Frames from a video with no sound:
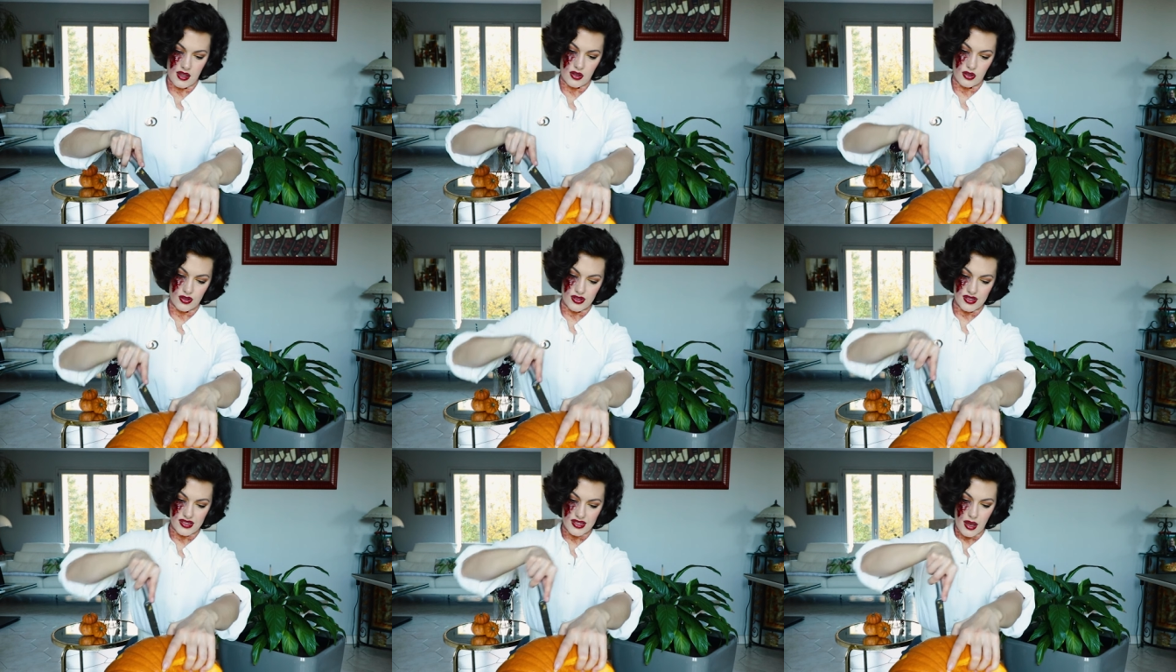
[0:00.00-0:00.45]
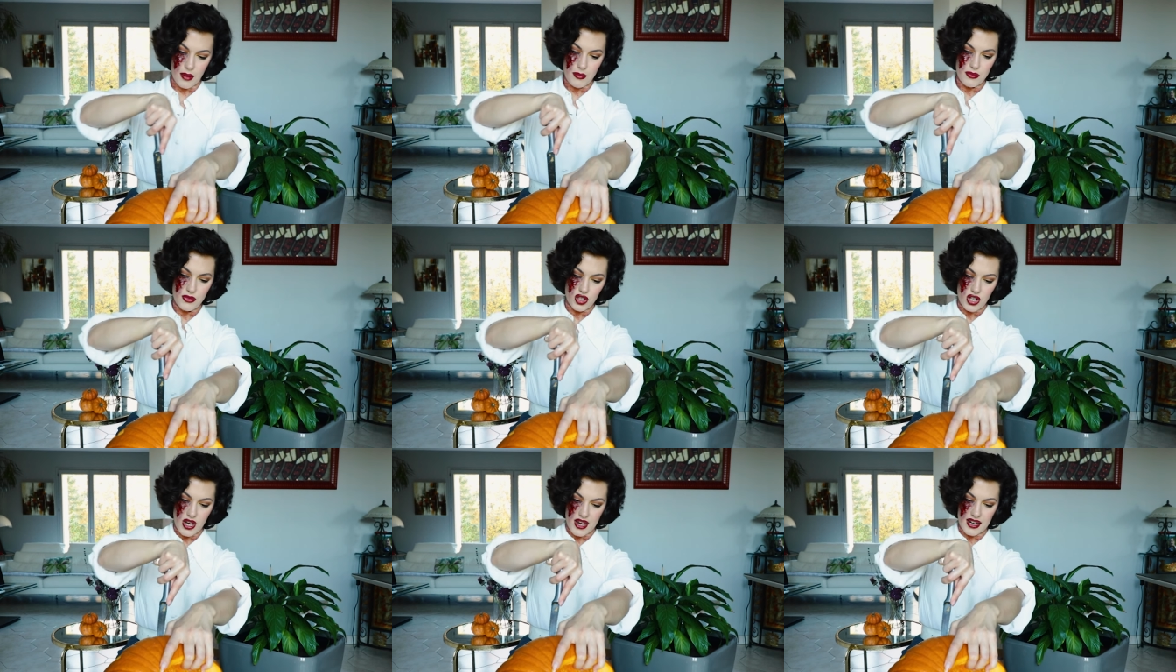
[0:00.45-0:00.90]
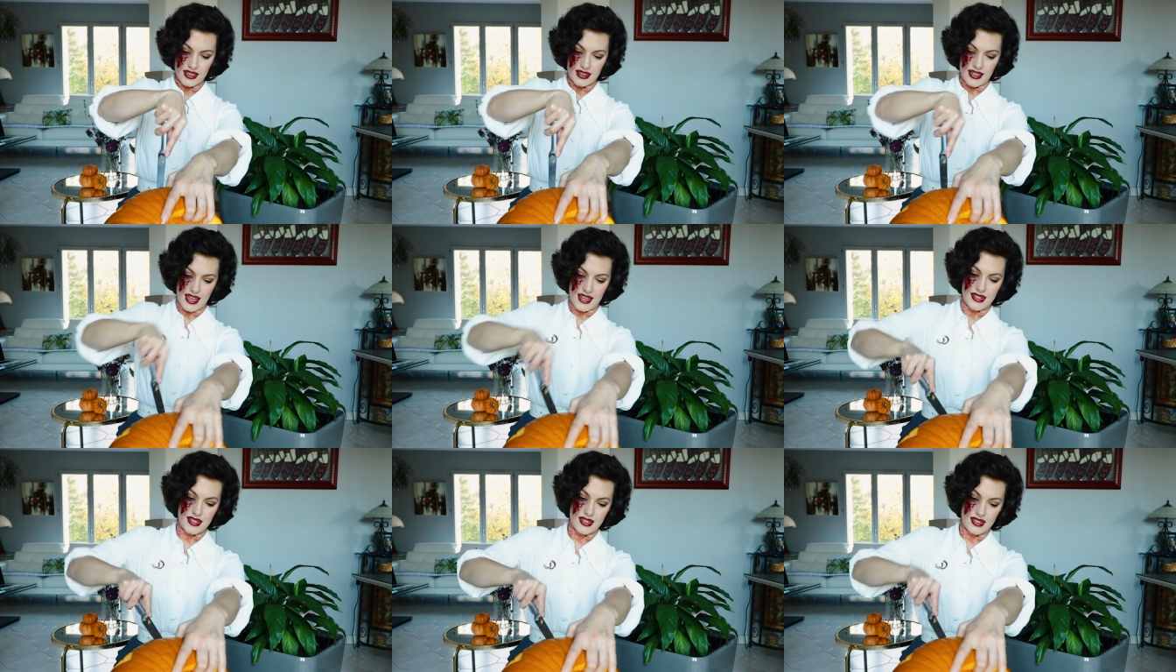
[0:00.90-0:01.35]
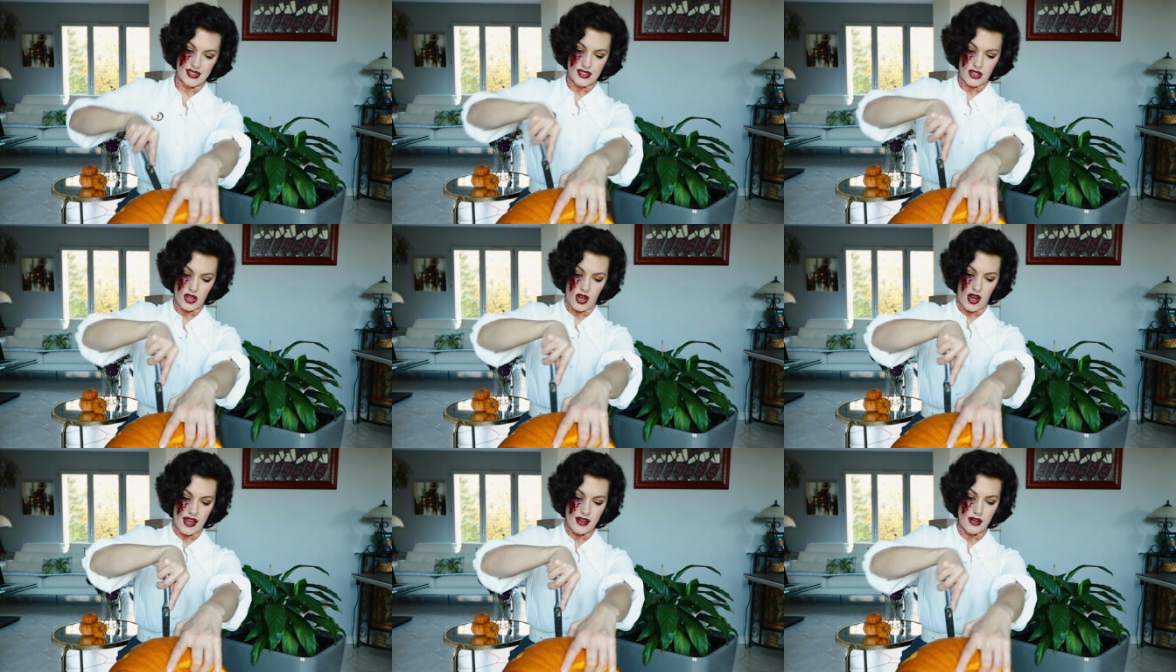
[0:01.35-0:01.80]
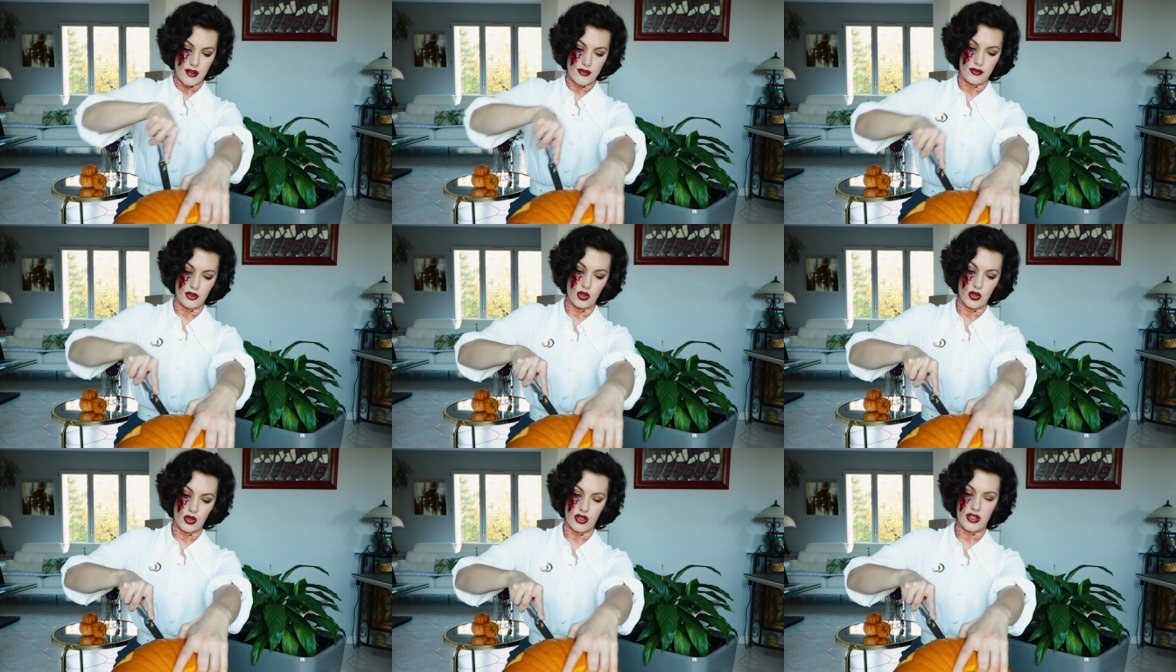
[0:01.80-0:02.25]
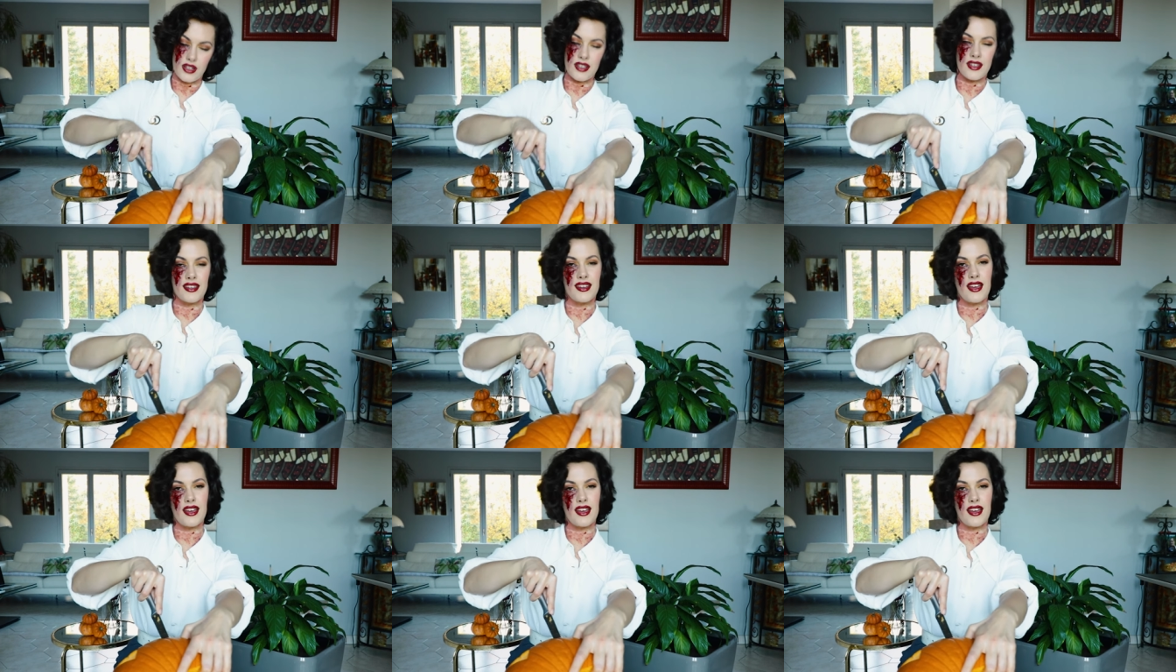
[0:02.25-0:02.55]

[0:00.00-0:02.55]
Because some jack-o'-lanterns kind of look